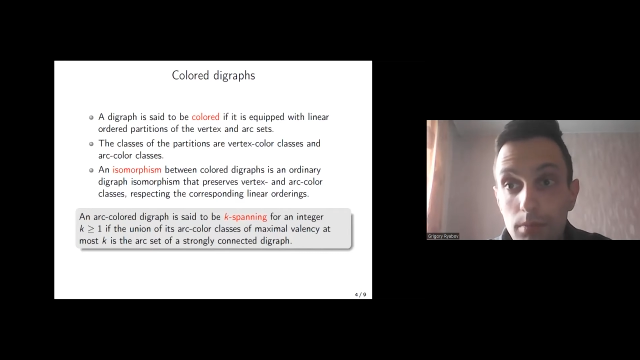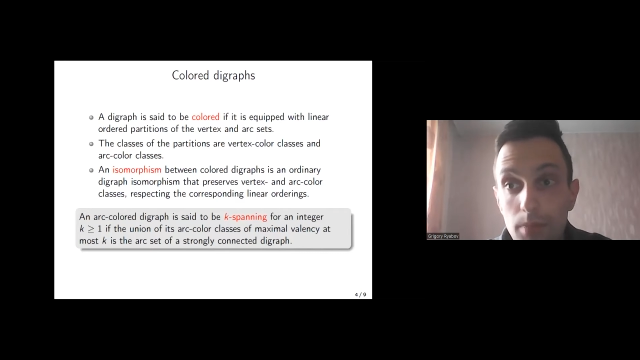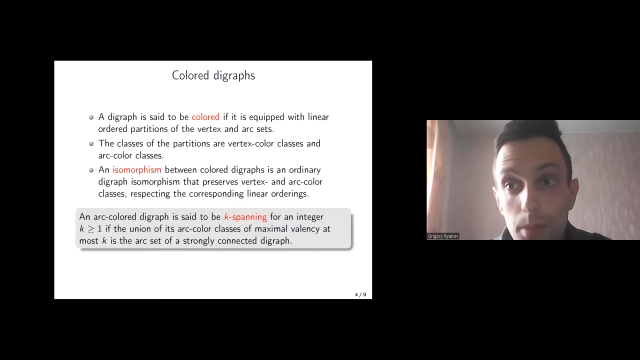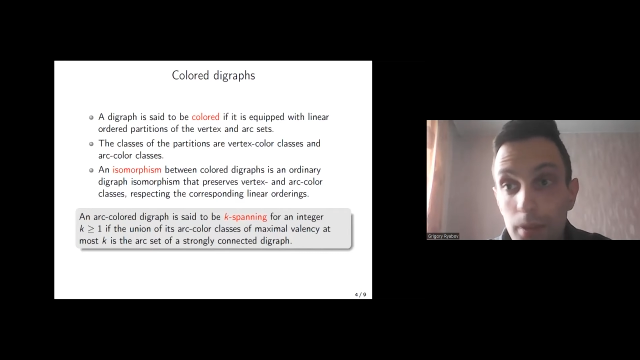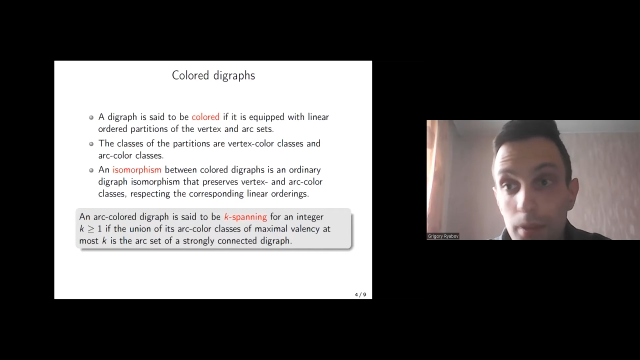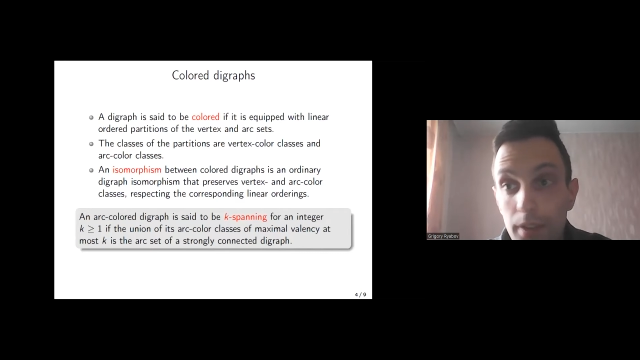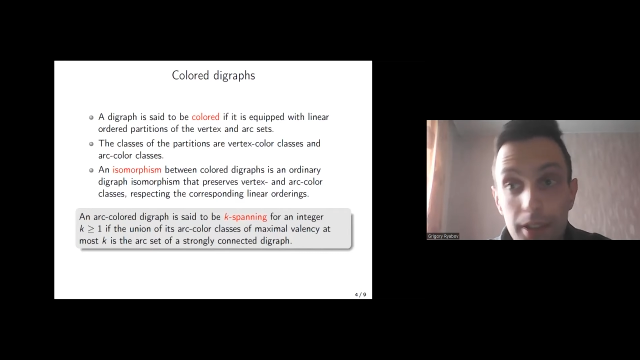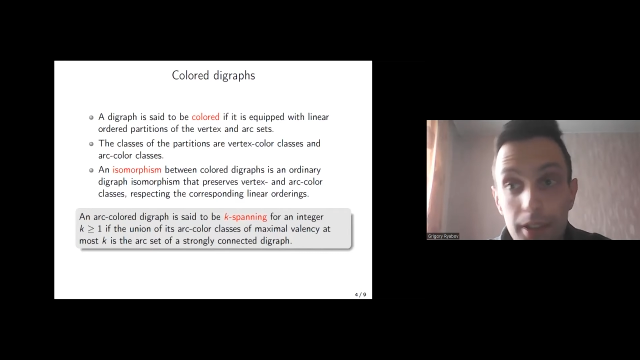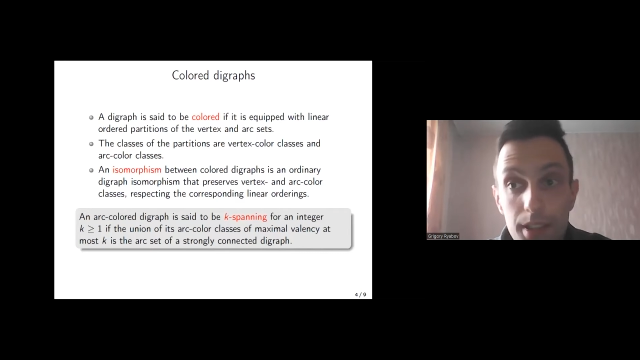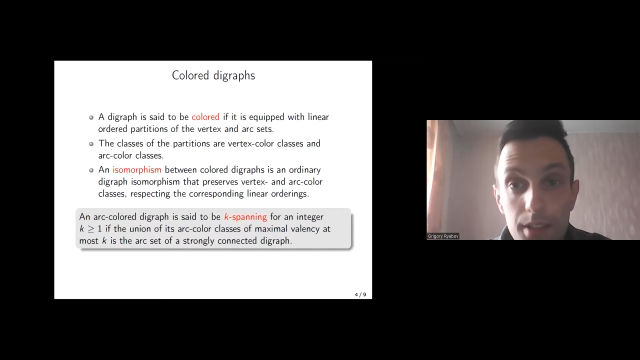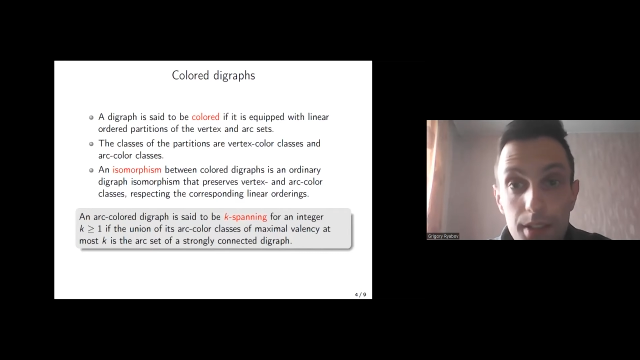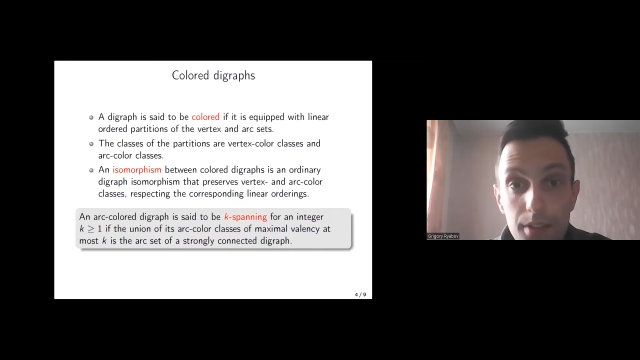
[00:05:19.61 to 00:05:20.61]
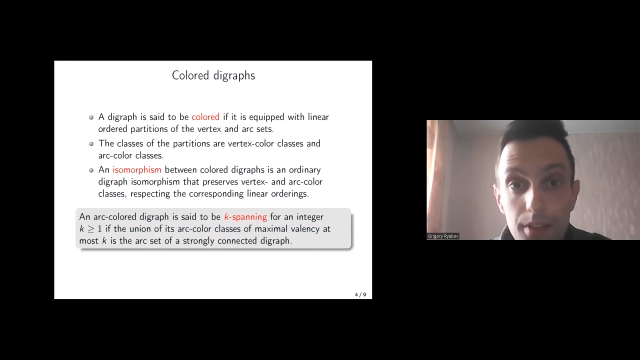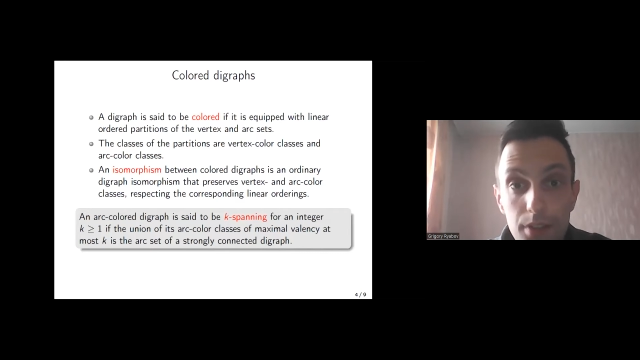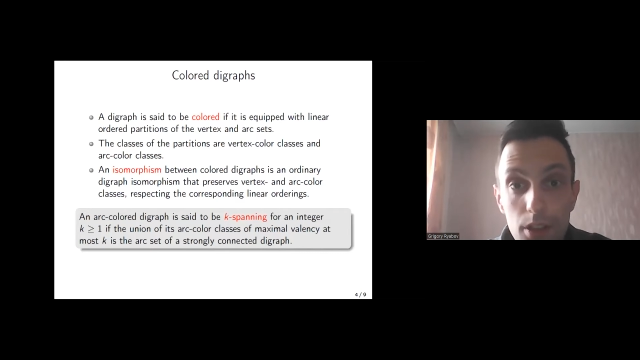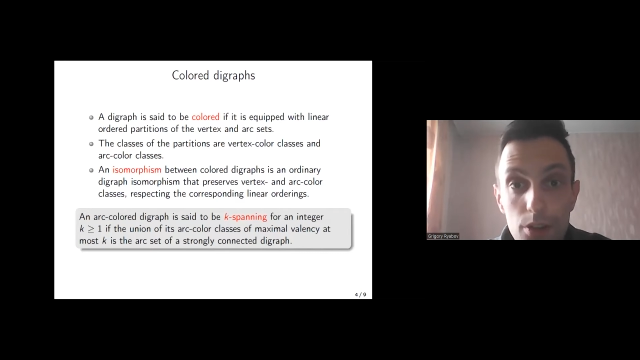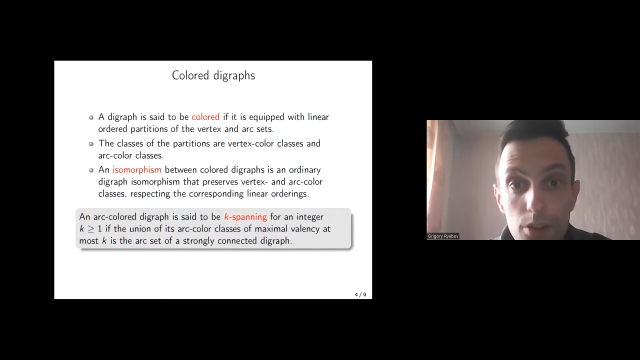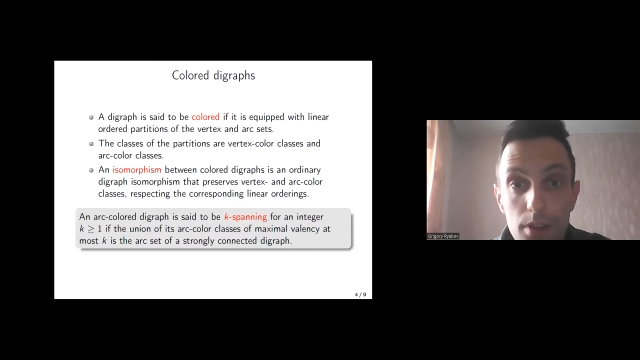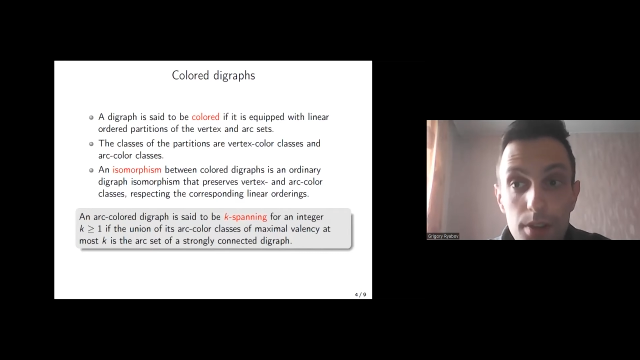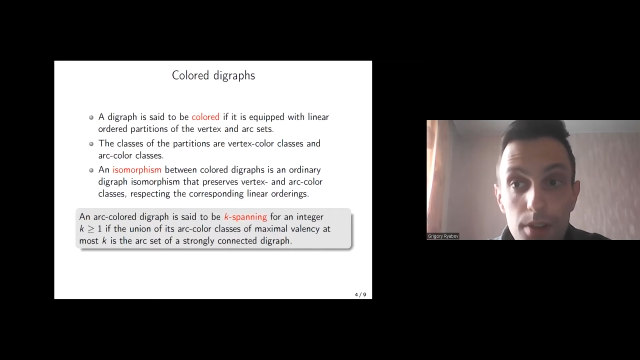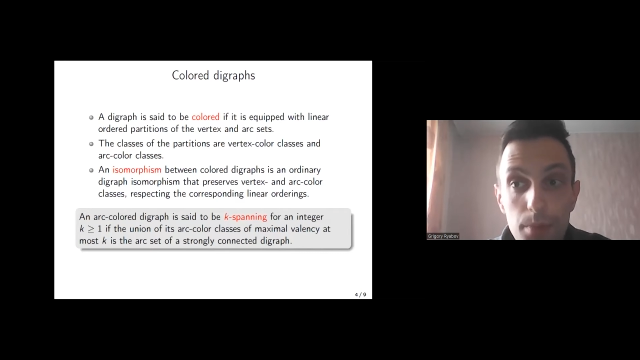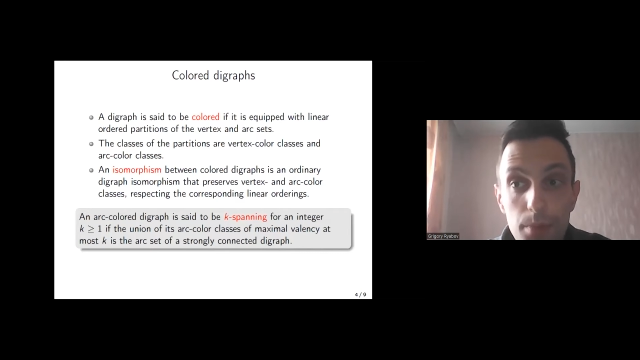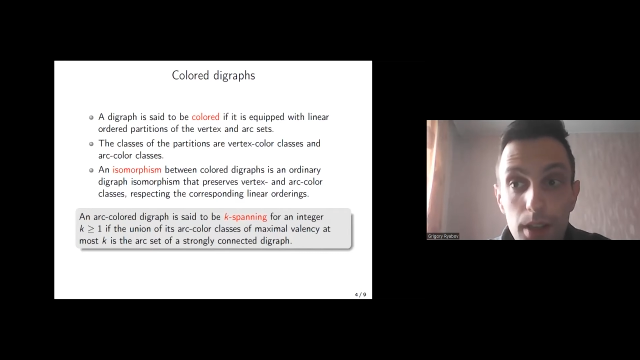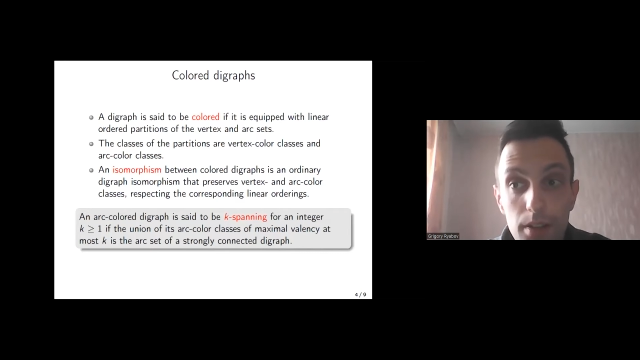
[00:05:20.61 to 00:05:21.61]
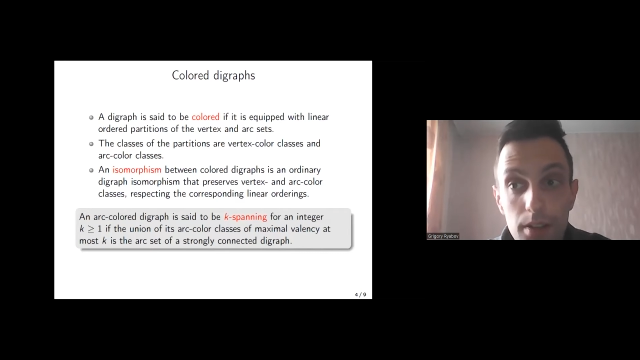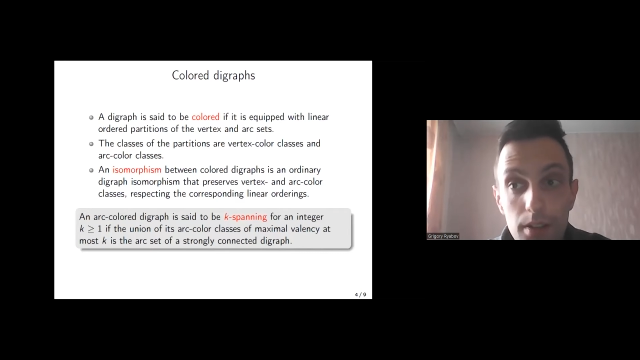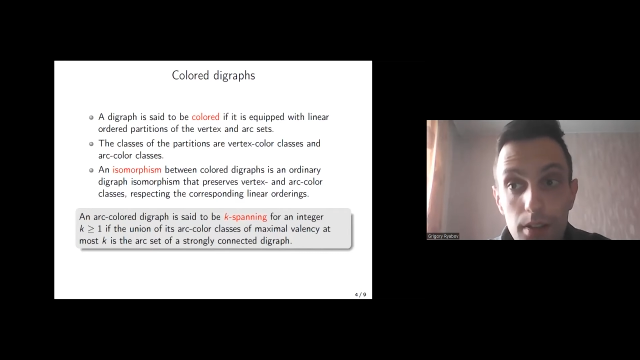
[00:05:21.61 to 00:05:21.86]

maybe very easy definitions, but